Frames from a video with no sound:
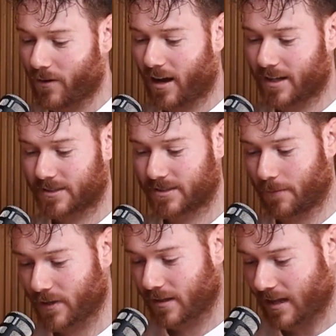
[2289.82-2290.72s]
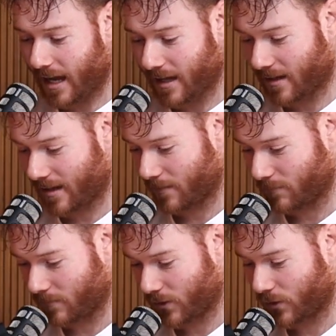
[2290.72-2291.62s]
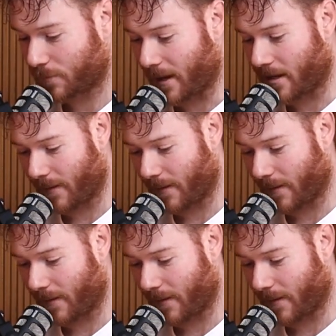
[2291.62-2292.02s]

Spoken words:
to ask something that you speak